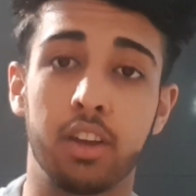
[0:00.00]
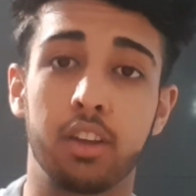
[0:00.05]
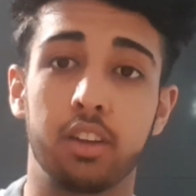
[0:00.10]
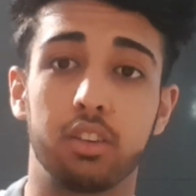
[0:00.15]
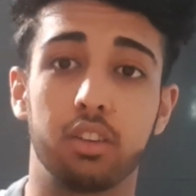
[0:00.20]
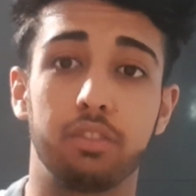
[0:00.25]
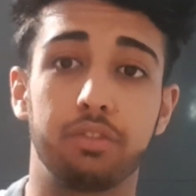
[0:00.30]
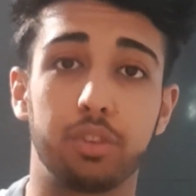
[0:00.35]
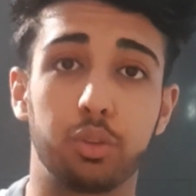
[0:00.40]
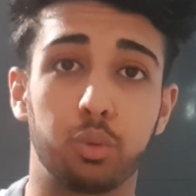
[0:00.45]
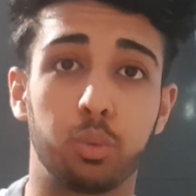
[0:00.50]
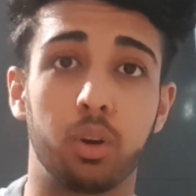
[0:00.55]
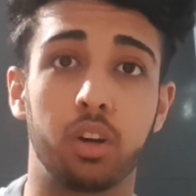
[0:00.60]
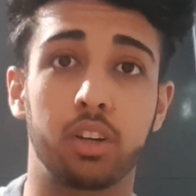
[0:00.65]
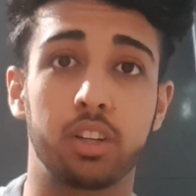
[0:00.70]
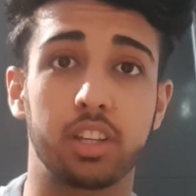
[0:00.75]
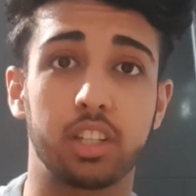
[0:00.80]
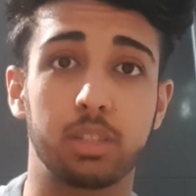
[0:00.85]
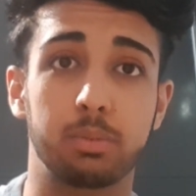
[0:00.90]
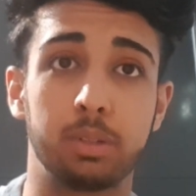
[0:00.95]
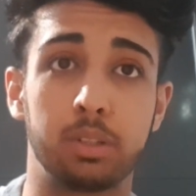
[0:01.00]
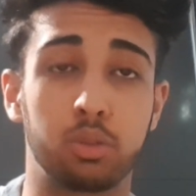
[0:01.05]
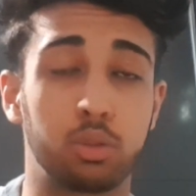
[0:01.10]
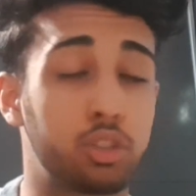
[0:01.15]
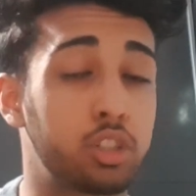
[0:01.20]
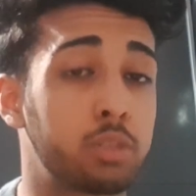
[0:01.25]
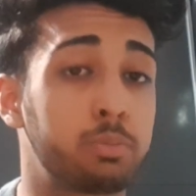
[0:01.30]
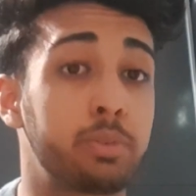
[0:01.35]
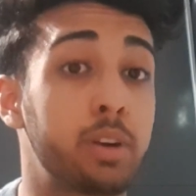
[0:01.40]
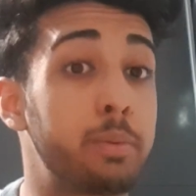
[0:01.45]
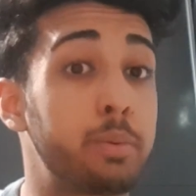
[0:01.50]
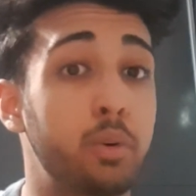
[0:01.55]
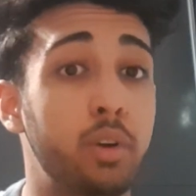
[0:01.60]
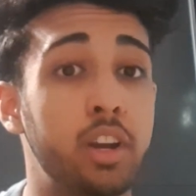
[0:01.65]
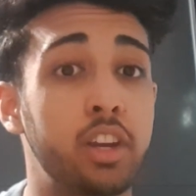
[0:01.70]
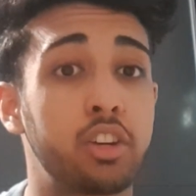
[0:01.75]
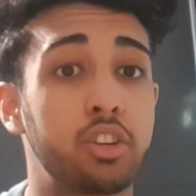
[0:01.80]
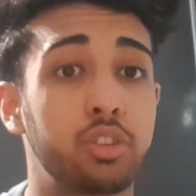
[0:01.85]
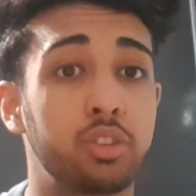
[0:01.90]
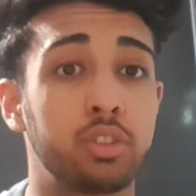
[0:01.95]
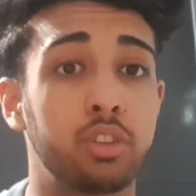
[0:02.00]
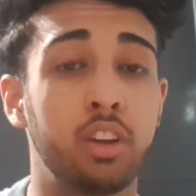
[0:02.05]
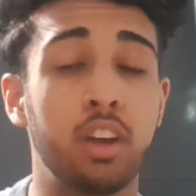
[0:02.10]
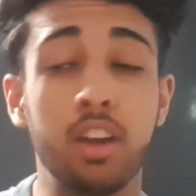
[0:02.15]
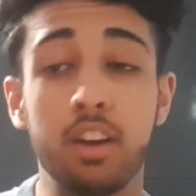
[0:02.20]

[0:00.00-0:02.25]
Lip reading: Nuffield work experience, or just preparation